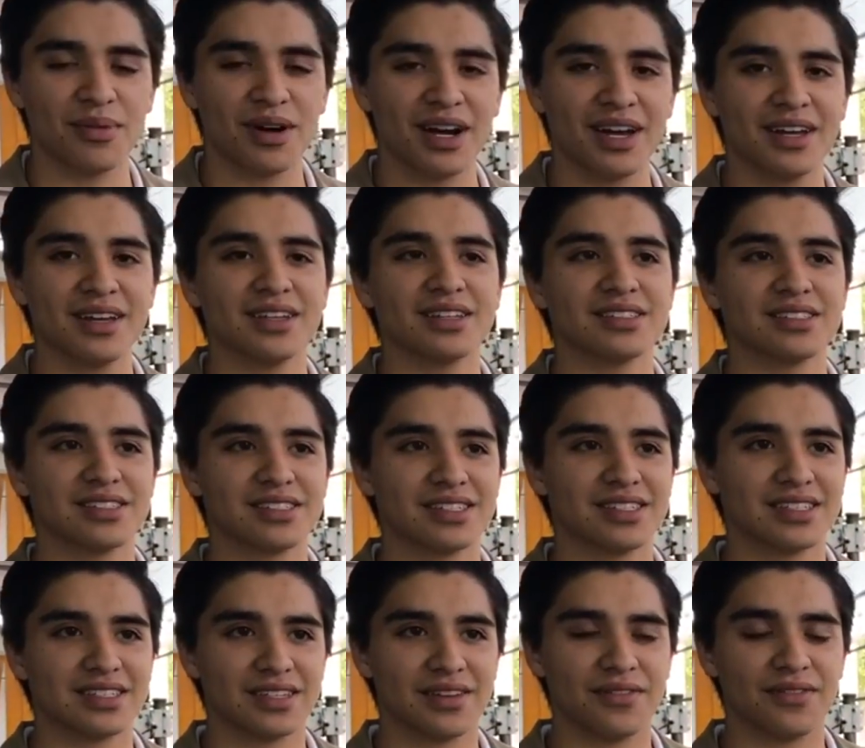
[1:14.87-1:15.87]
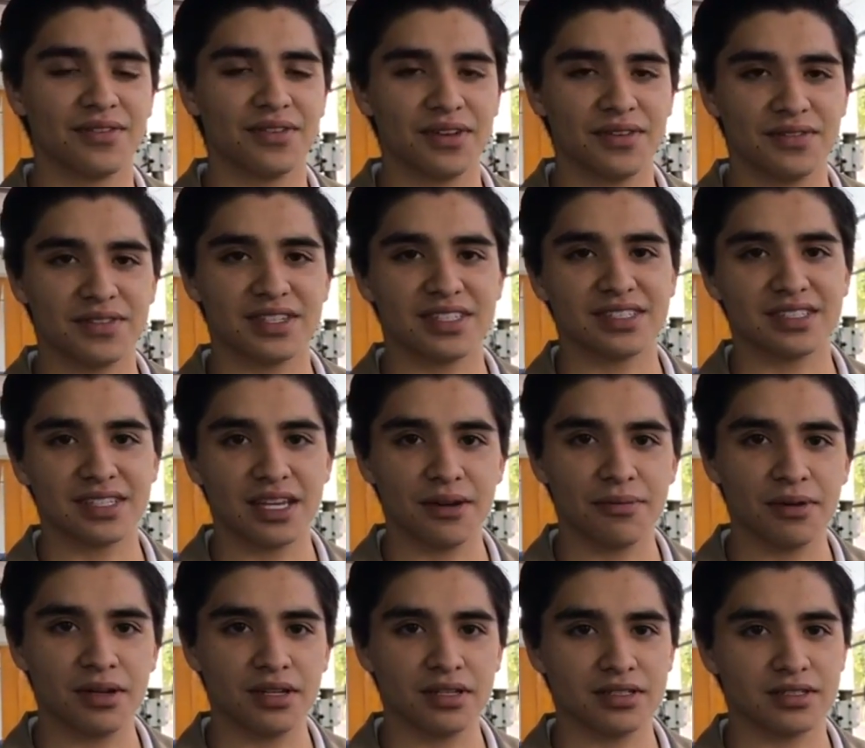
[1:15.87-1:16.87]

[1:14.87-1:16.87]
by 57